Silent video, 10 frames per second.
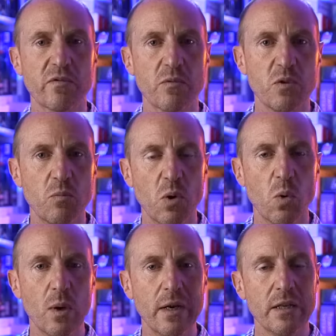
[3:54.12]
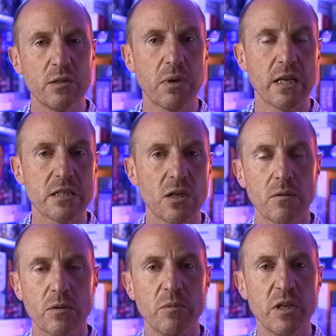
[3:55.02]
from your pool, you place it
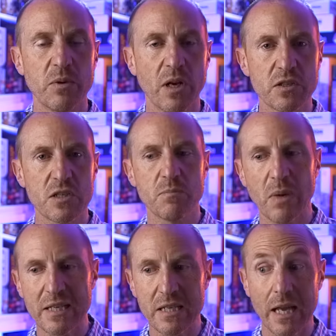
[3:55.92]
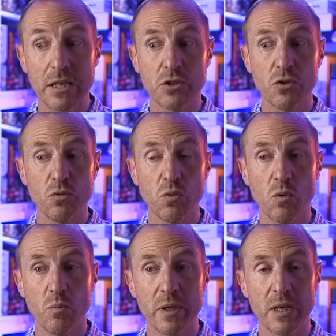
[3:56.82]
on the manipulation space, and you
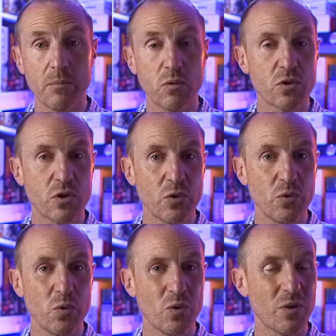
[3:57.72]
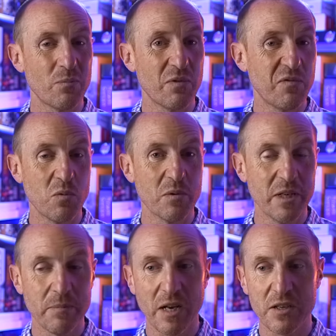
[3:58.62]
will be able to perform the
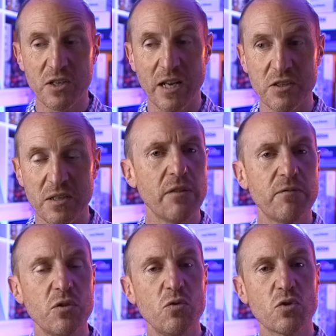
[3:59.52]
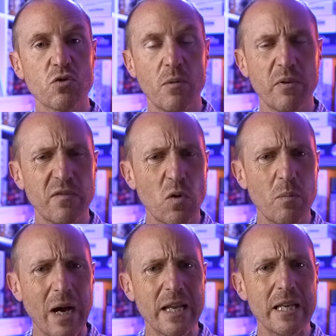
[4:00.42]
manipulation action. If you try and
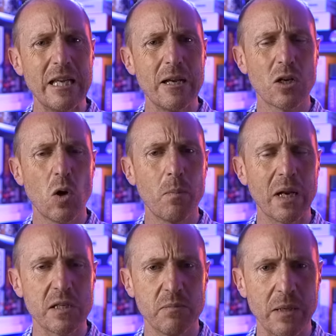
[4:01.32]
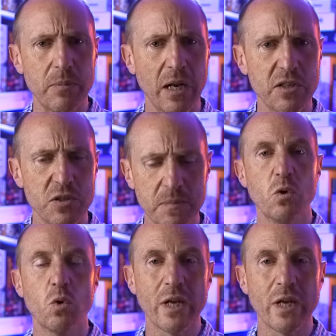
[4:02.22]
perform a complex manipulation, you'll